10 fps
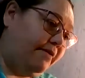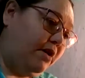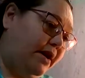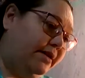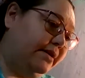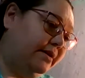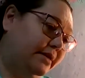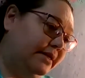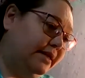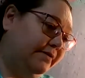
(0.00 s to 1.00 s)
I've got
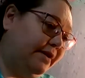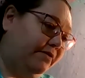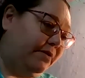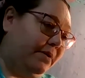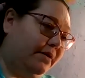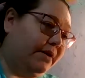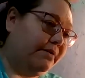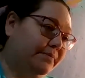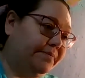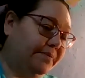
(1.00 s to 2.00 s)
stuff everywhere
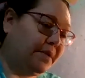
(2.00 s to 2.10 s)
here.